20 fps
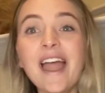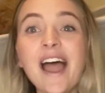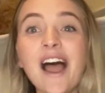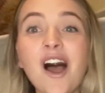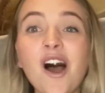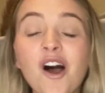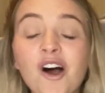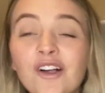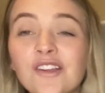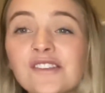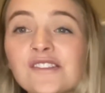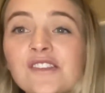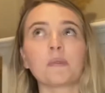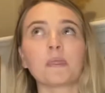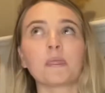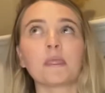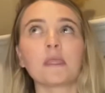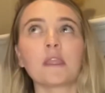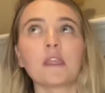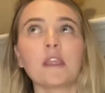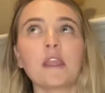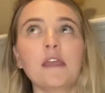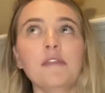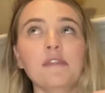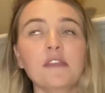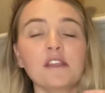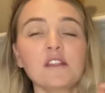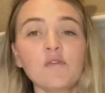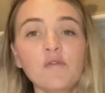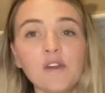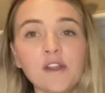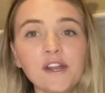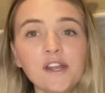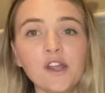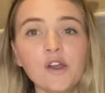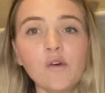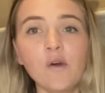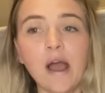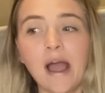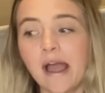Also, in this
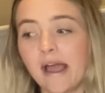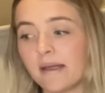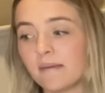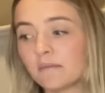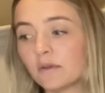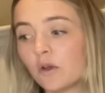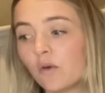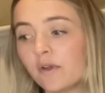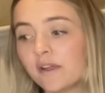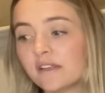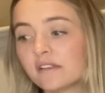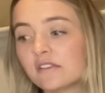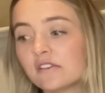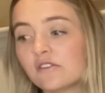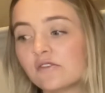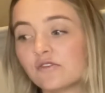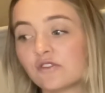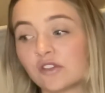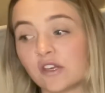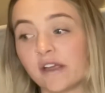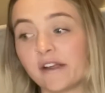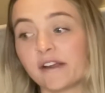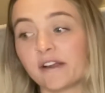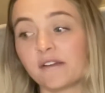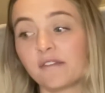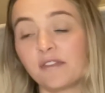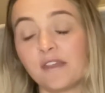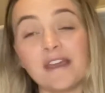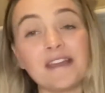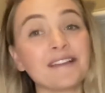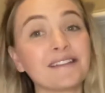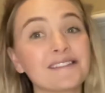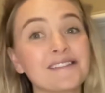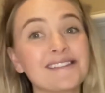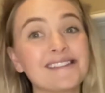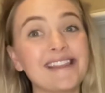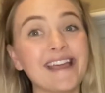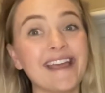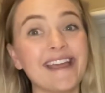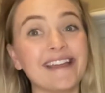video, I'm going to share
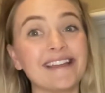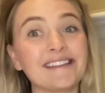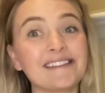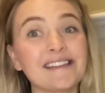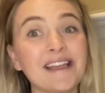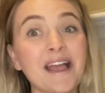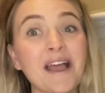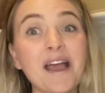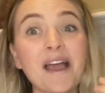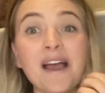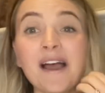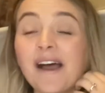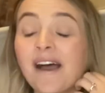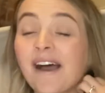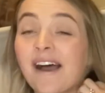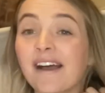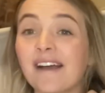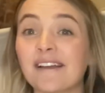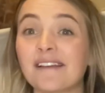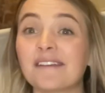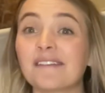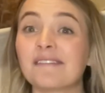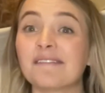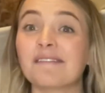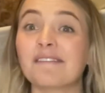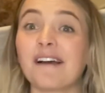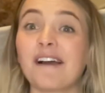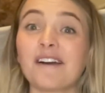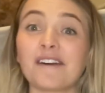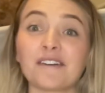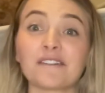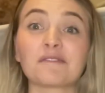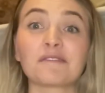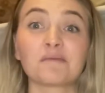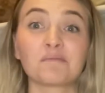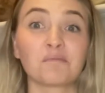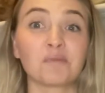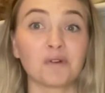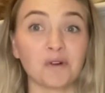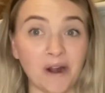things that are
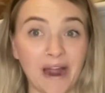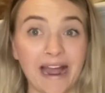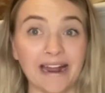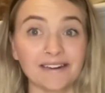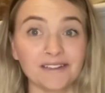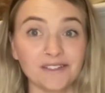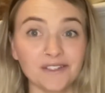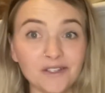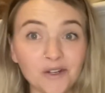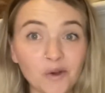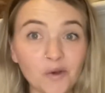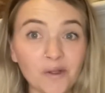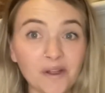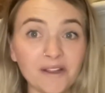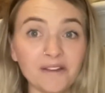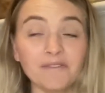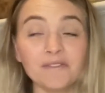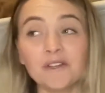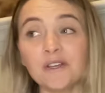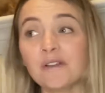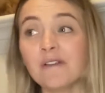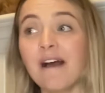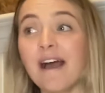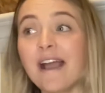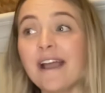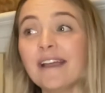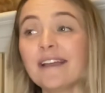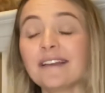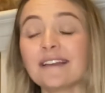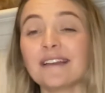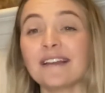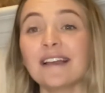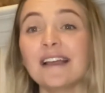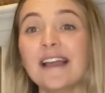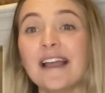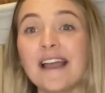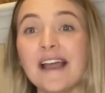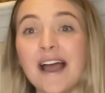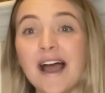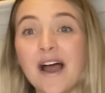practical, I feel like.
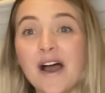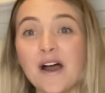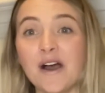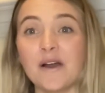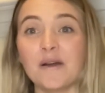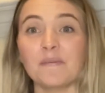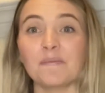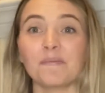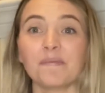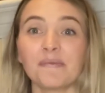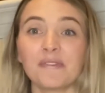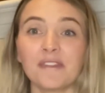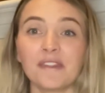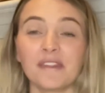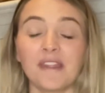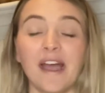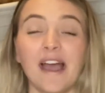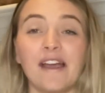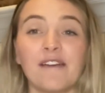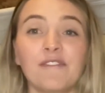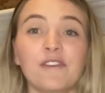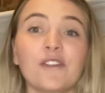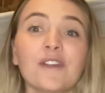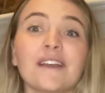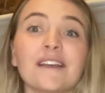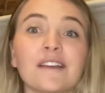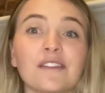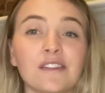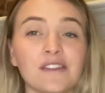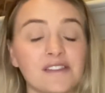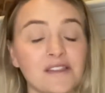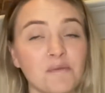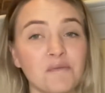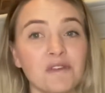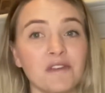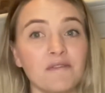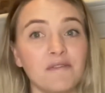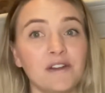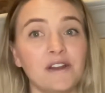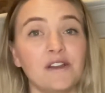I feel like some
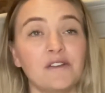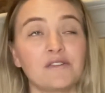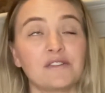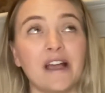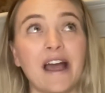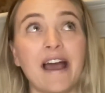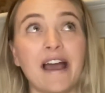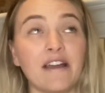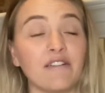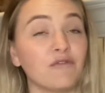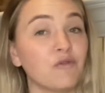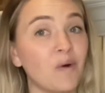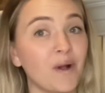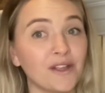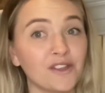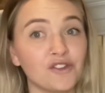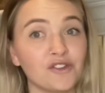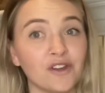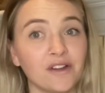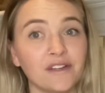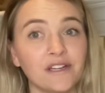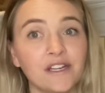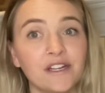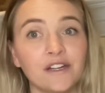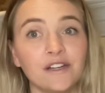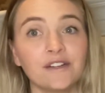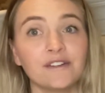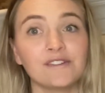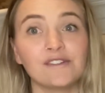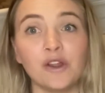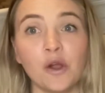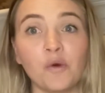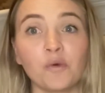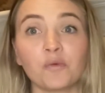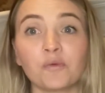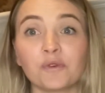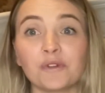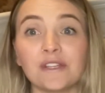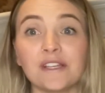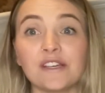of the videos I've watched on here
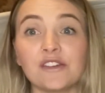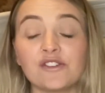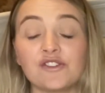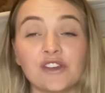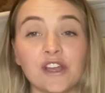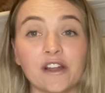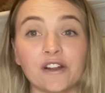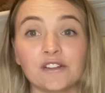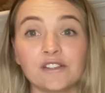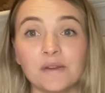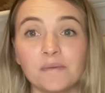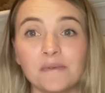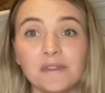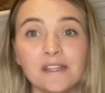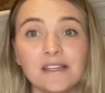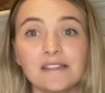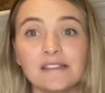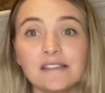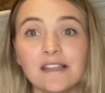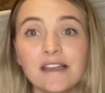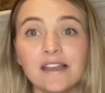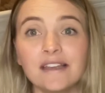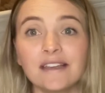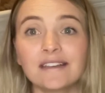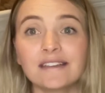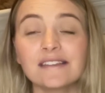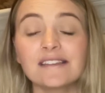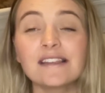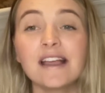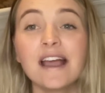don't really share some of these things.